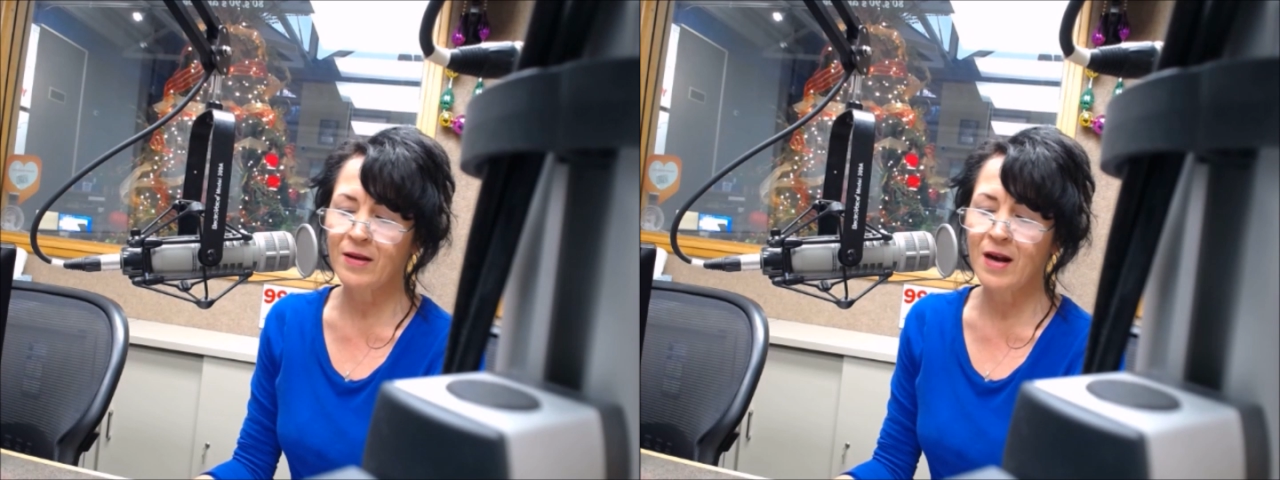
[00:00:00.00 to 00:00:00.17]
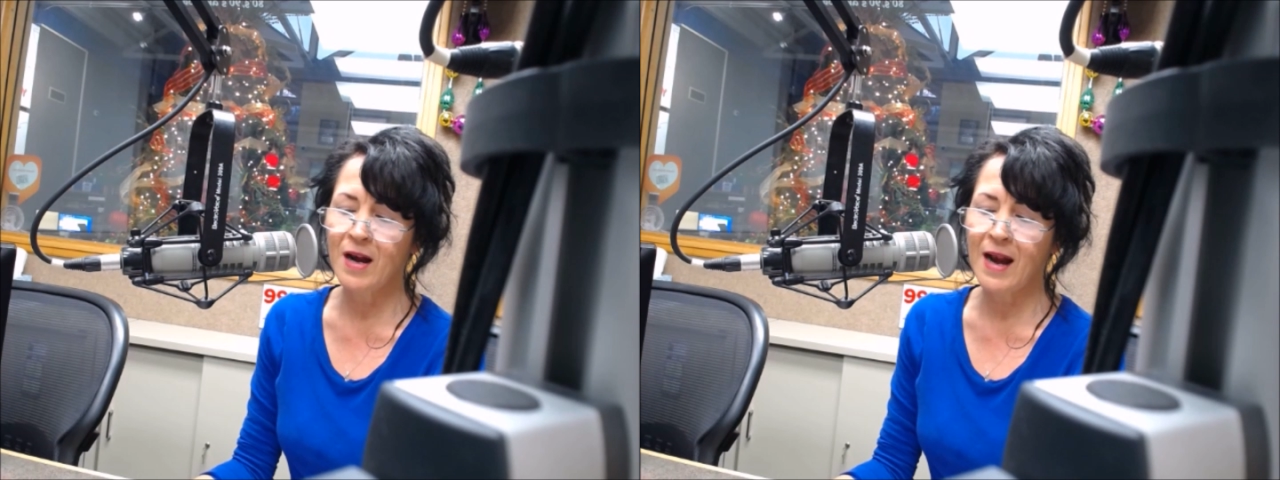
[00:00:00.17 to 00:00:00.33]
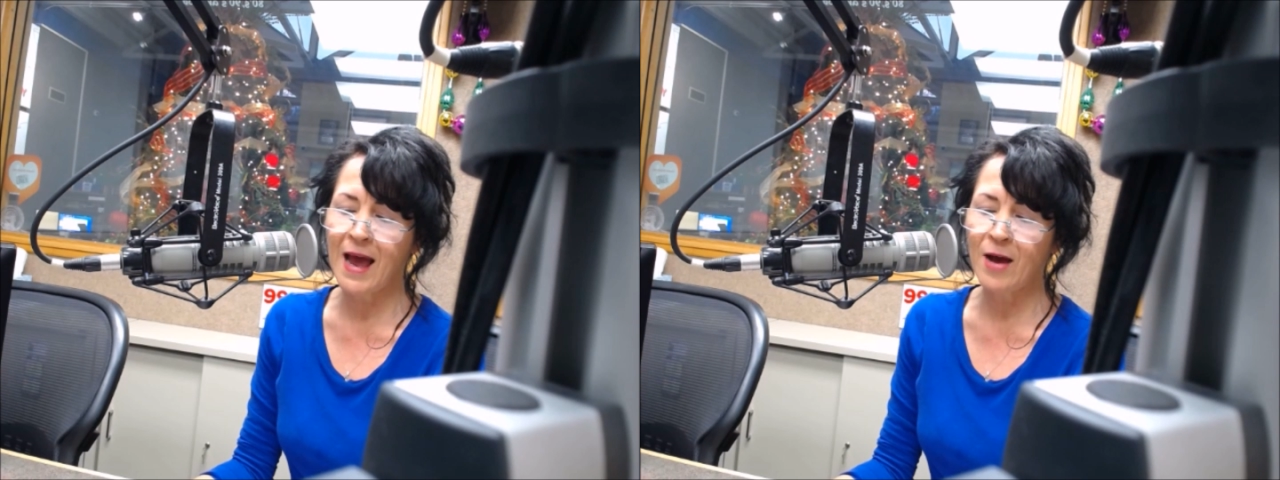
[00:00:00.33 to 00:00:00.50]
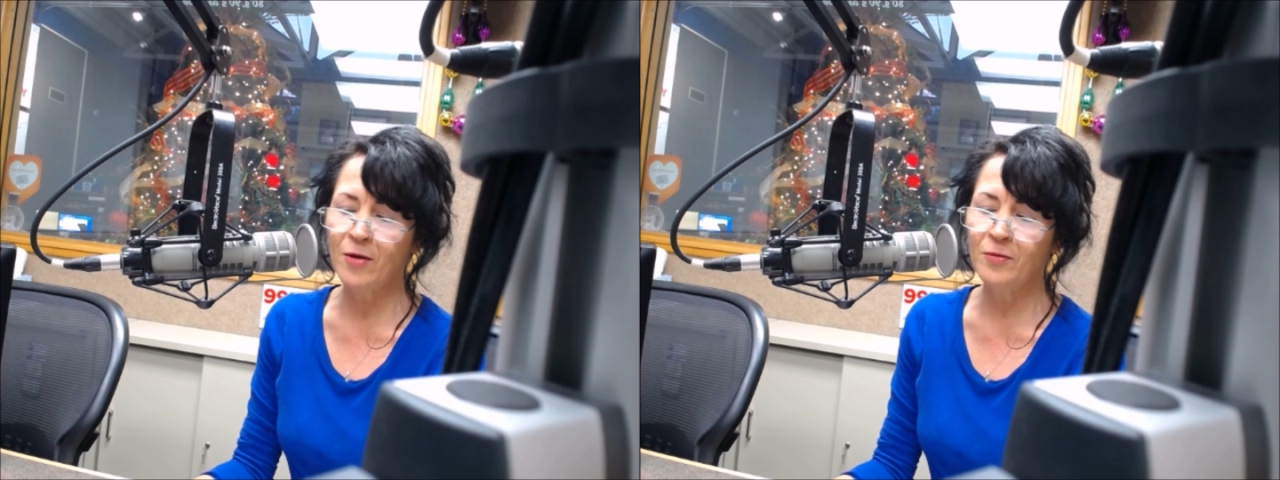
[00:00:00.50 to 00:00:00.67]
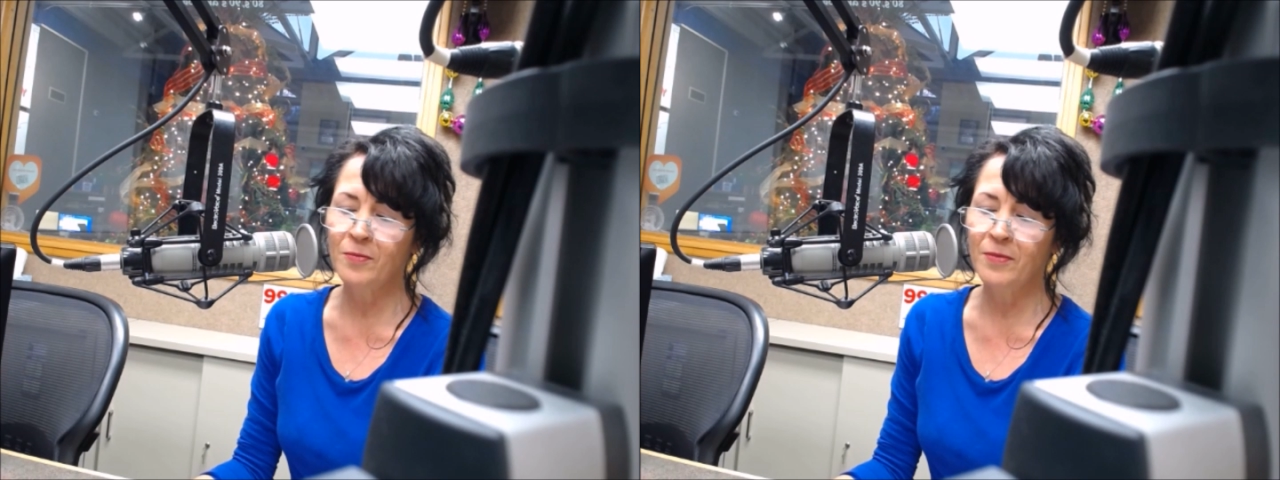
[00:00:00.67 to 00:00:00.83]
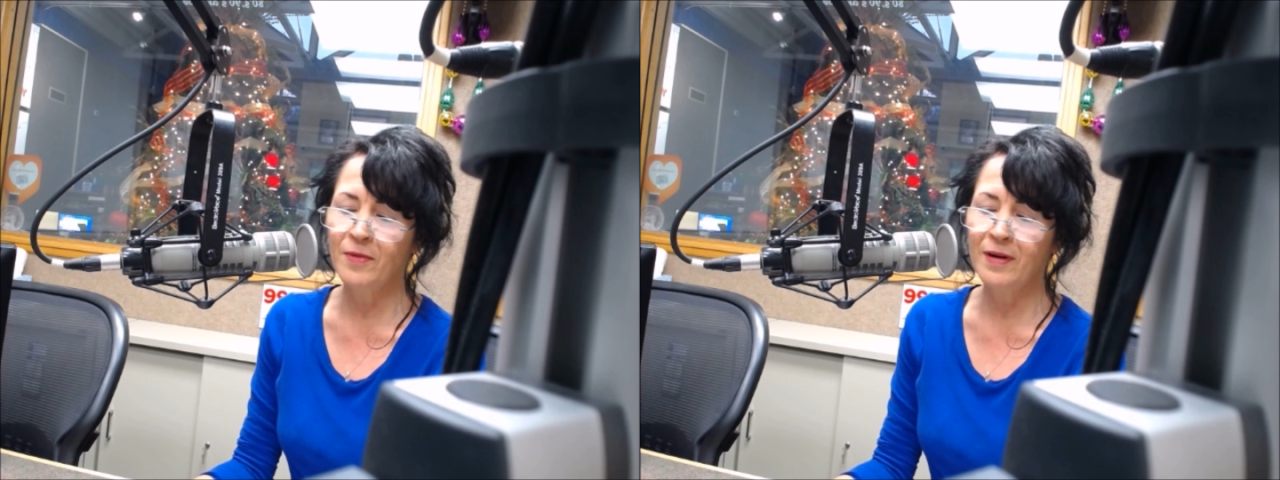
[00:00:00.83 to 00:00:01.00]
Loud
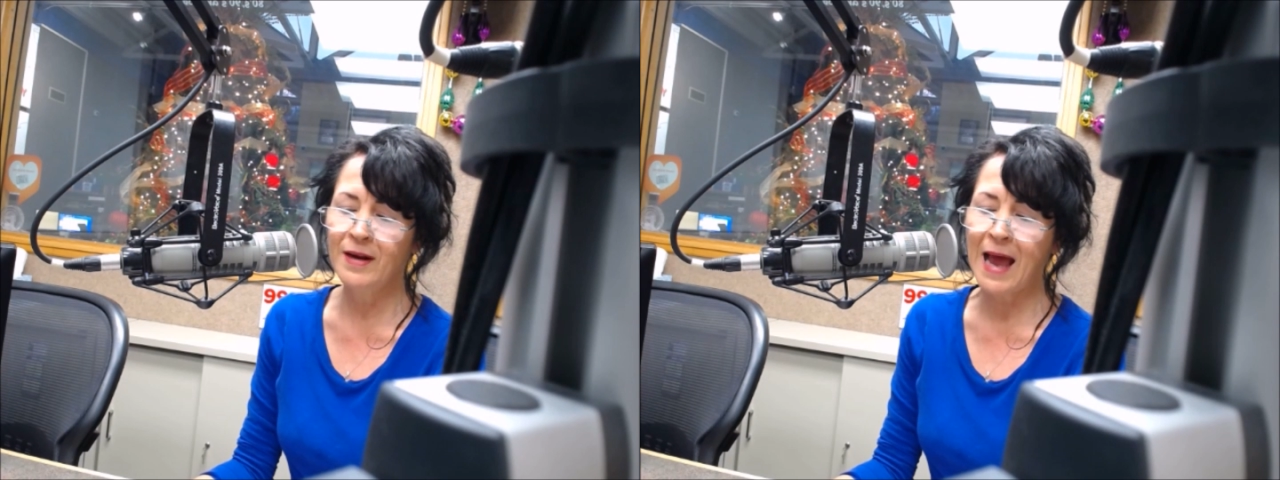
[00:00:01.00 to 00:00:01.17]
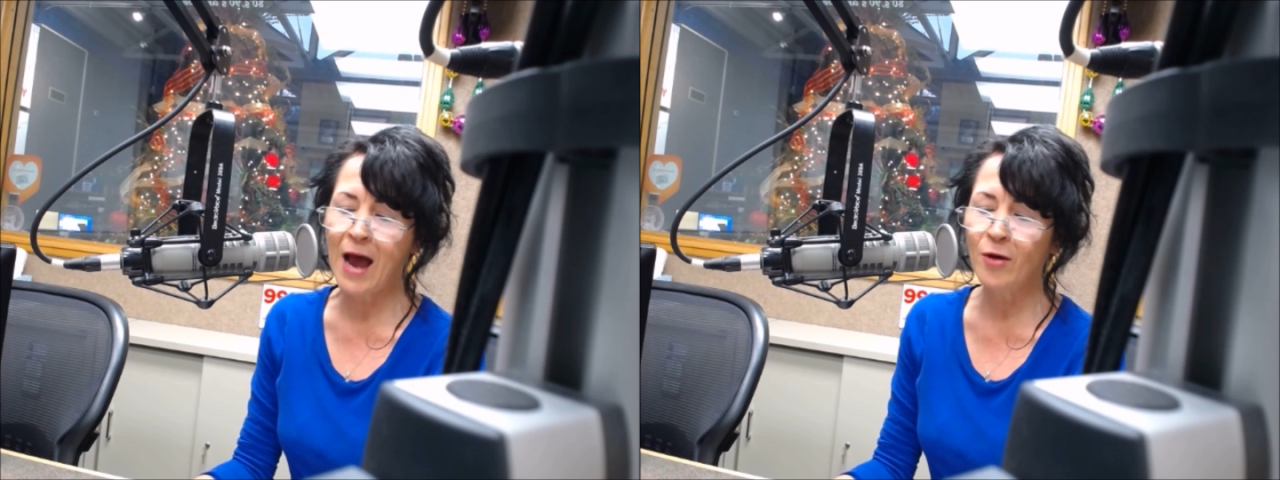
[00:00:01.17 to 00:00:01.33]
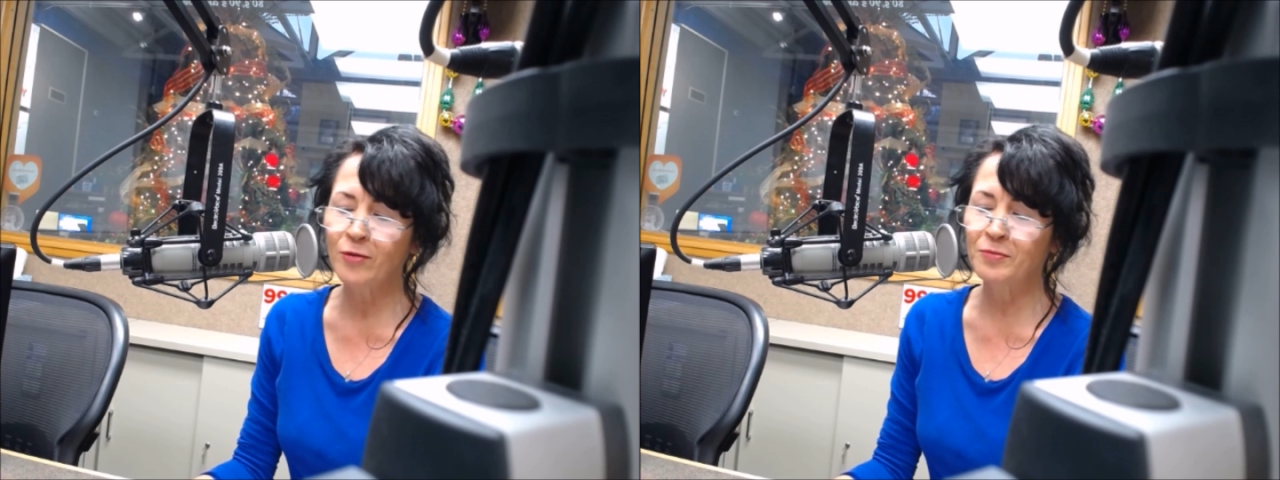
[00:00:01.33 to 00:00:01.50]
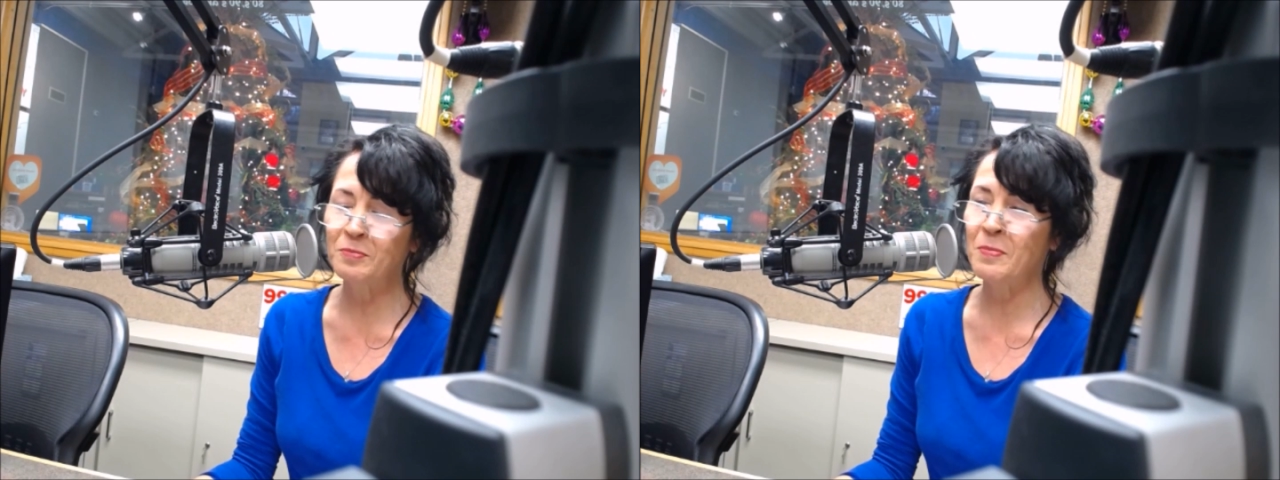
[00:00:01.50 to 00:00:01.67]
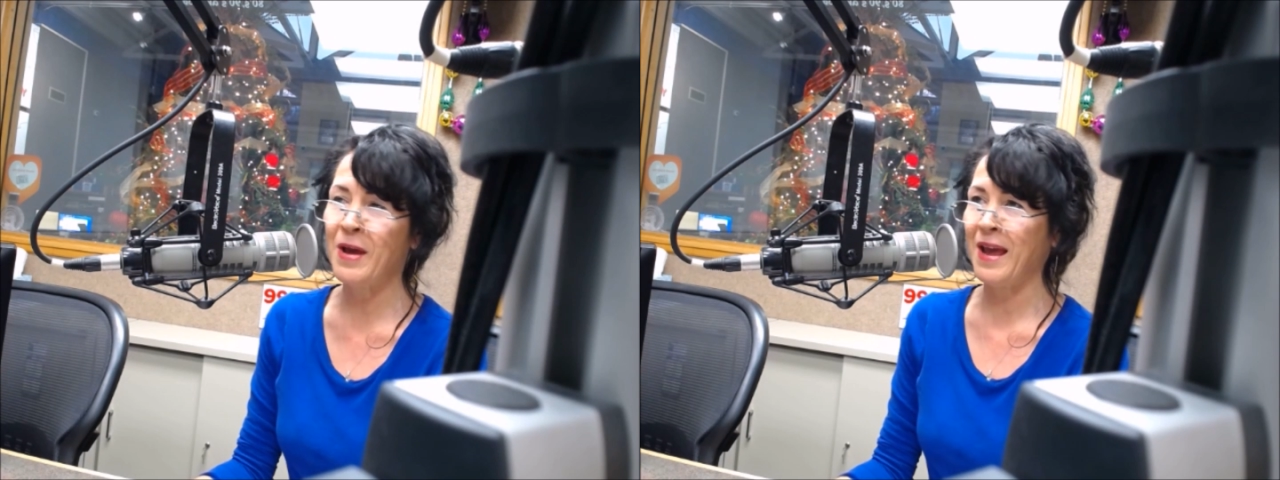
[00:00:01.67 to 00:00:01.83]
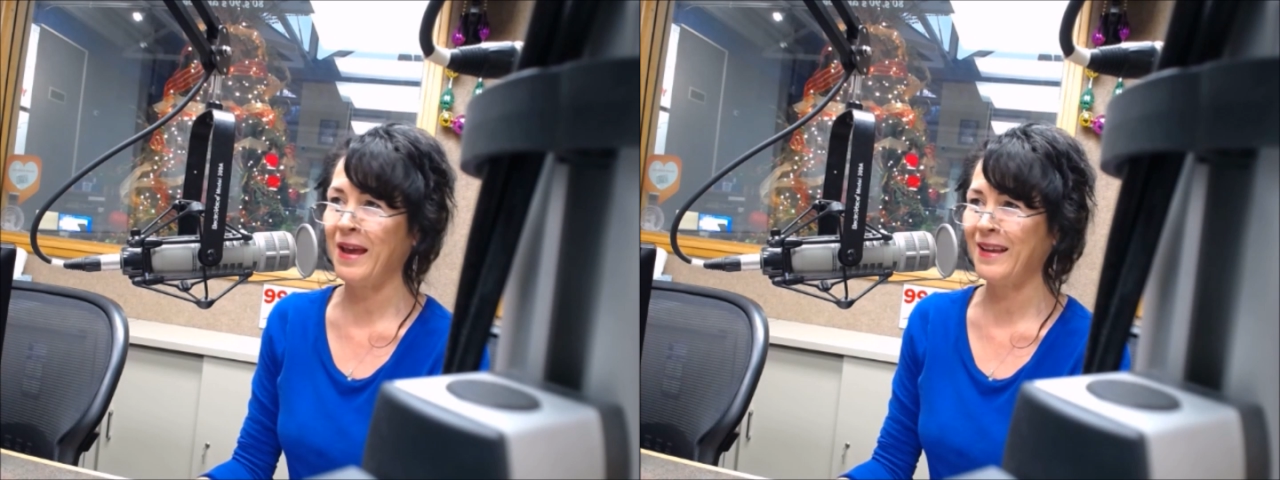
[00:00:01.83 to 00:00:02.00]

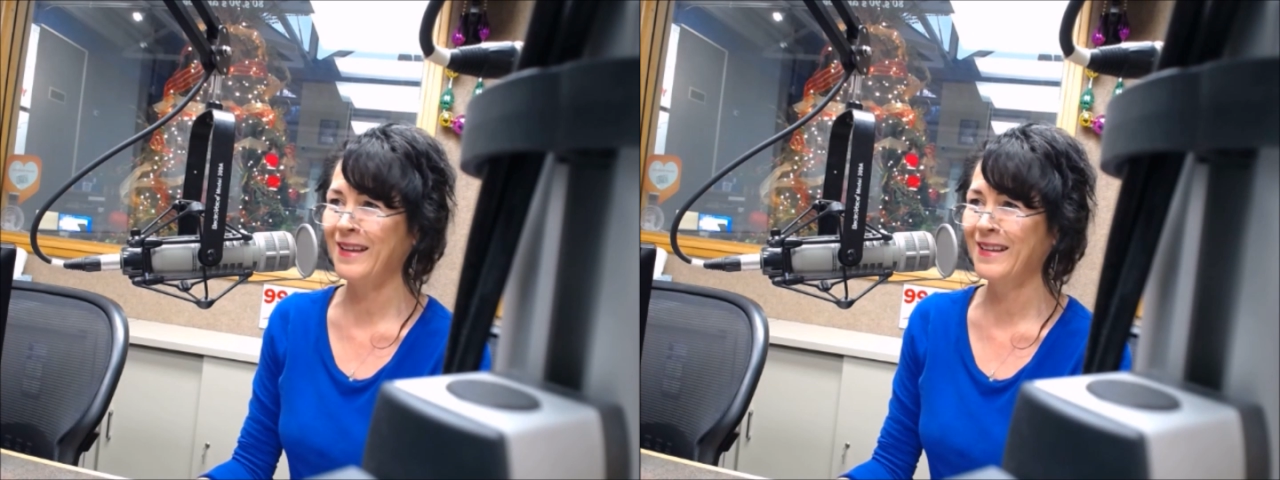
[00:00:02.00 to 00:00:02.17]
Loudenbeck,